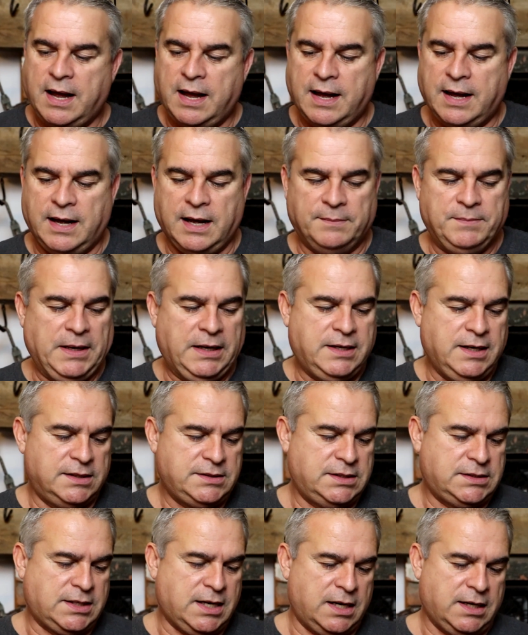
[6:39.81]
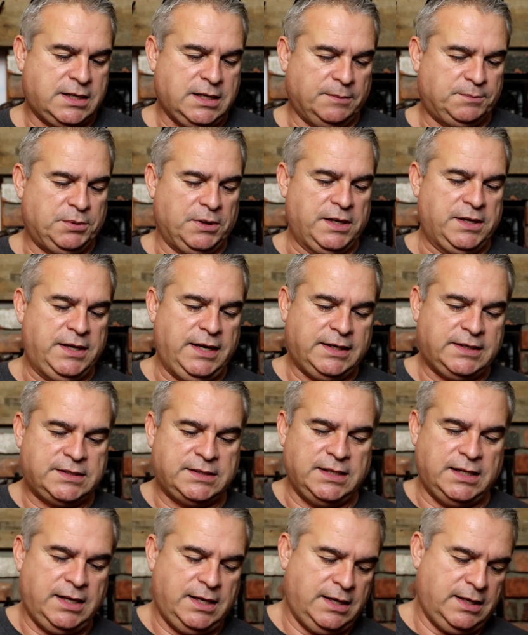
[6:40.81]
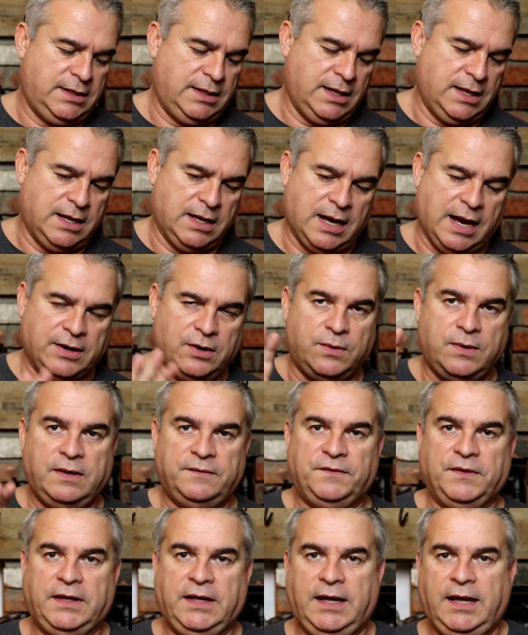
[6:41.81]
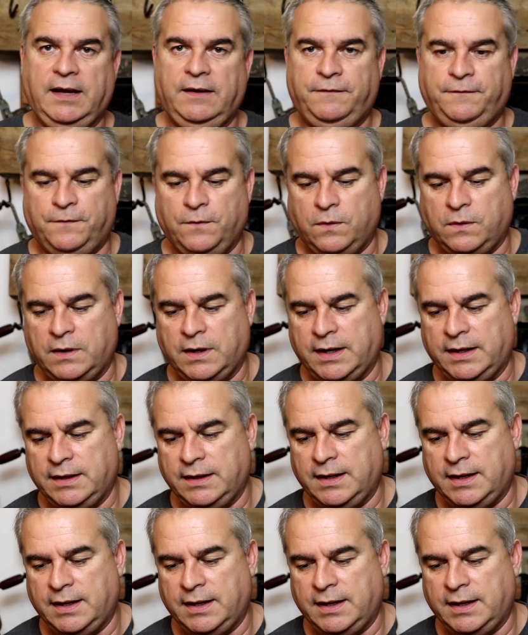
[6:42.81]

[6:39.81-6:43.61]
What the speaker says: Because it's got a couple of nicks in it, I don't have the key for it.